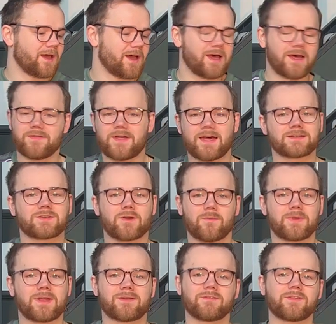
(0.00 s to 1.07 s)
And that told
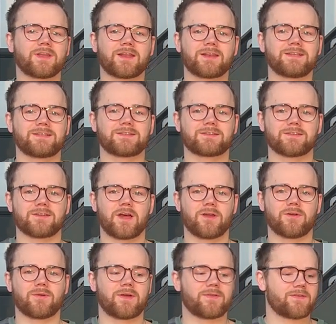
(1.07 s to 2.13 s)
me everything I needed to know,
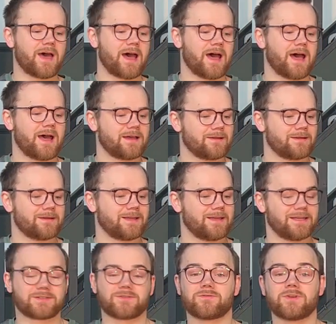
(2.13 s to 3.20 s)
that
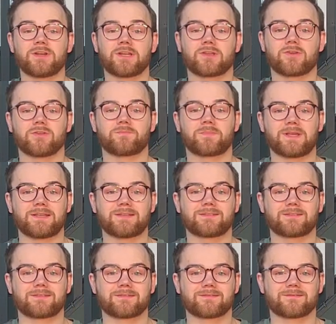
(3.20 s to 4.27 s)
it's a really good
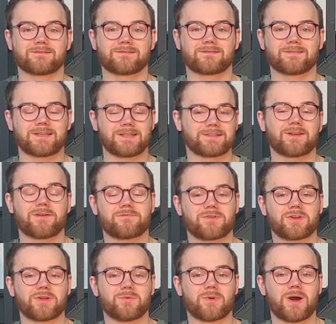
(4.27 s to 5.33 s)
piece, he's done
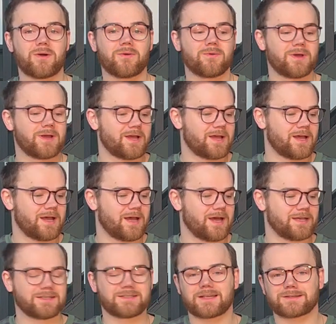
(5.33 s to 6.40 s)
really well, and
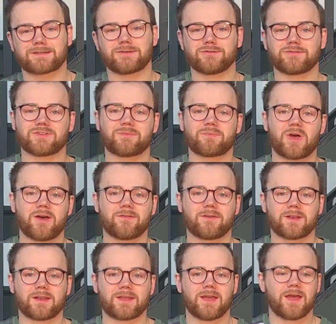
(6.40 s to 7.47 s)
he's executed it
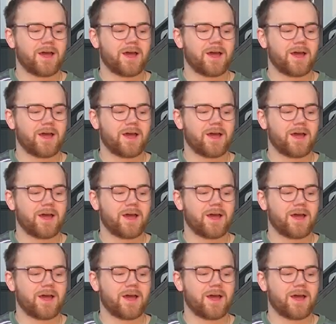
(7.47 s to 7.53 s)
perfectly.